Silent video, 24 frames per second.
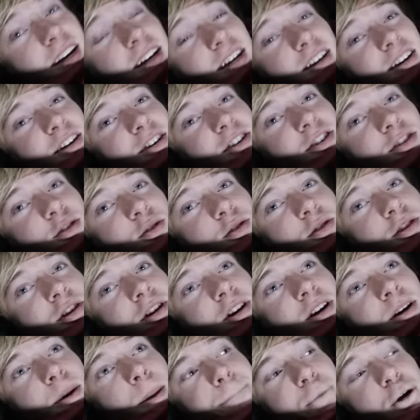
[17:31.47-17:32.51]

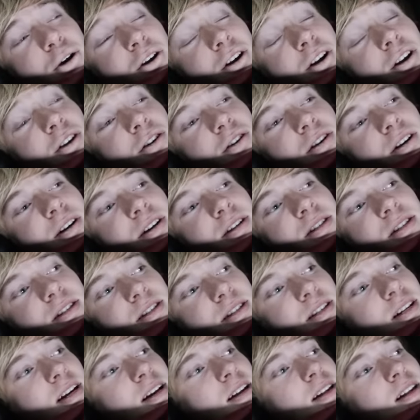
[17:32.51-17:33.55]
indoor parking garage. It's
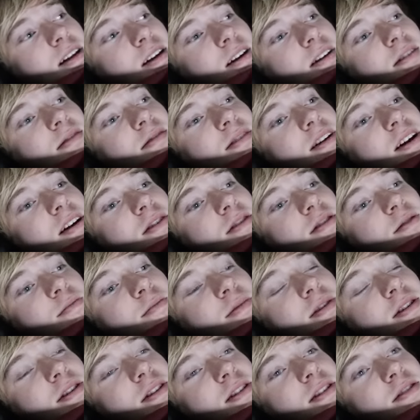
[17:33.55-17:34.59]
not like out in the
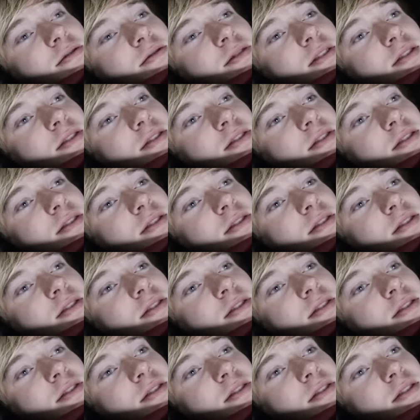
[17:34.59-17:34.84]
midst of